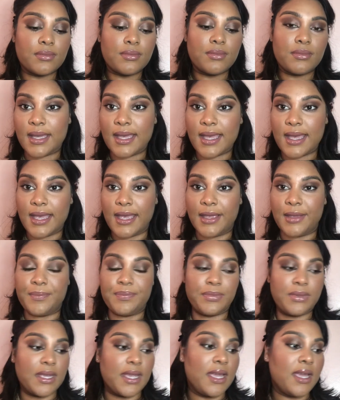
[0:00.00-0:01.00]
Okay,
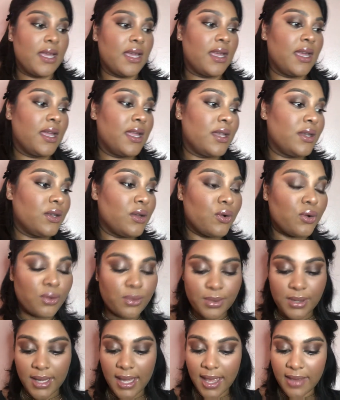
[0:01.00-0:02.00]
and all
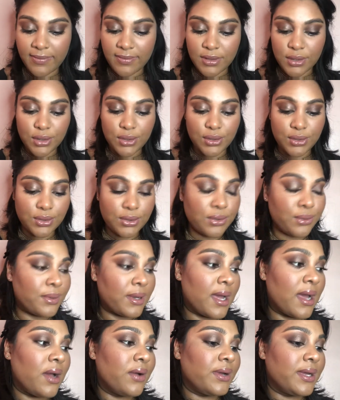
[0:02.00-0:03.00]
we have to do
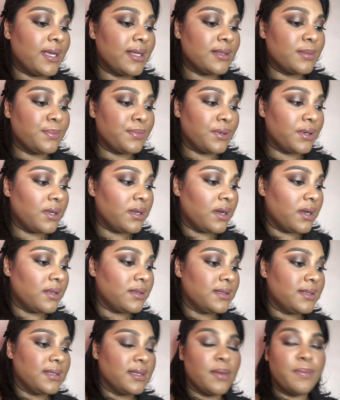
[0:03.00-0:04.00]
now is put on
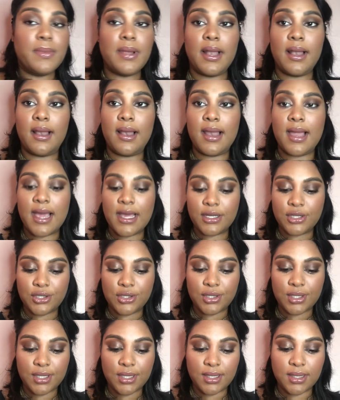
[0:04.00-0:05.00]
some
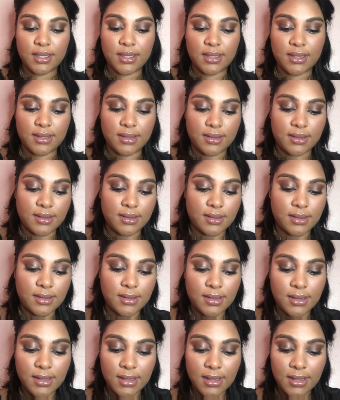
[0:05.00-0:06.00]
lashes.
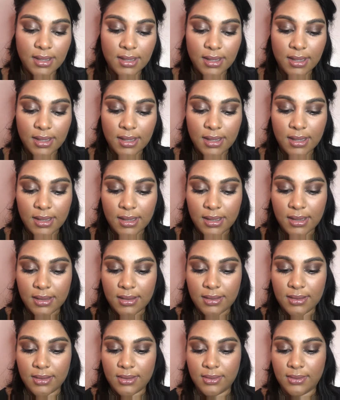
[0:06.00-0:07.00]

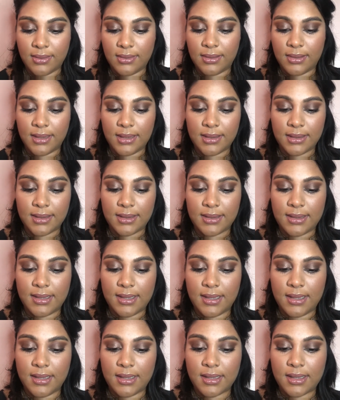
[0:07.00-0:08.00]
So let's
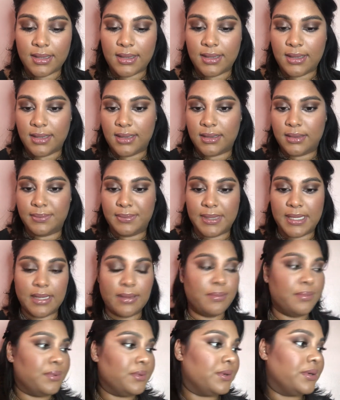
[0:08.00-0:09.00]
look at these
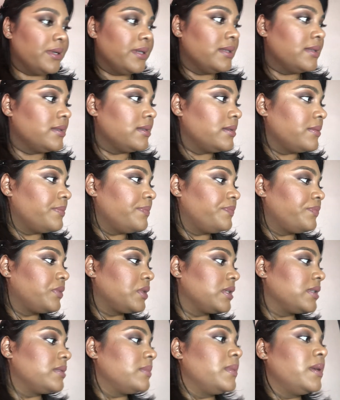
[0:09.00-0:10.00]
bad boys.
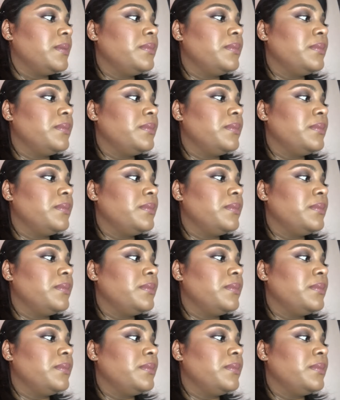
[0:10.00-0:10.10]
Here's my